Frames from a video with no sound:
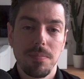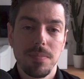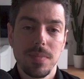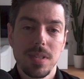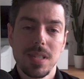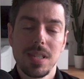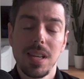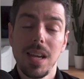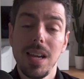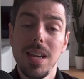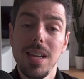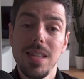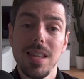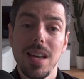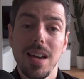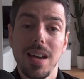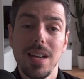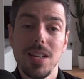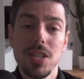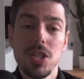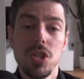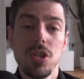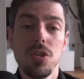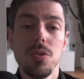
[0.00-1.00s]
Say
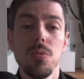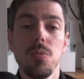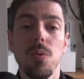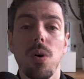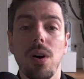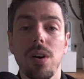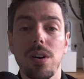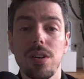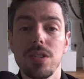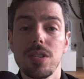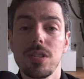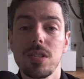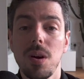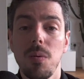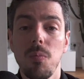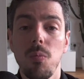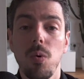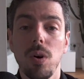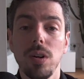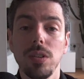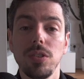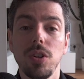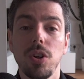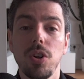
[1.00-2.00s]
that you are
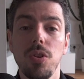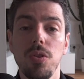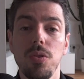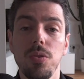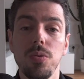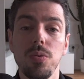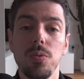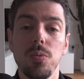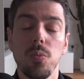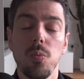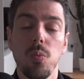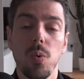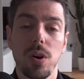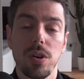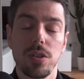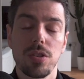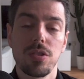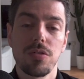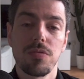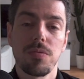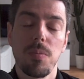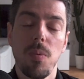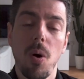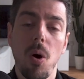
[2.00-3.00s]
someone who
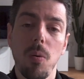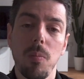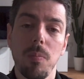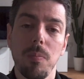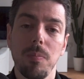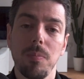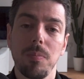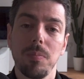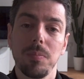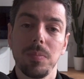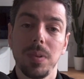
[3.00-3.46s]
works from home,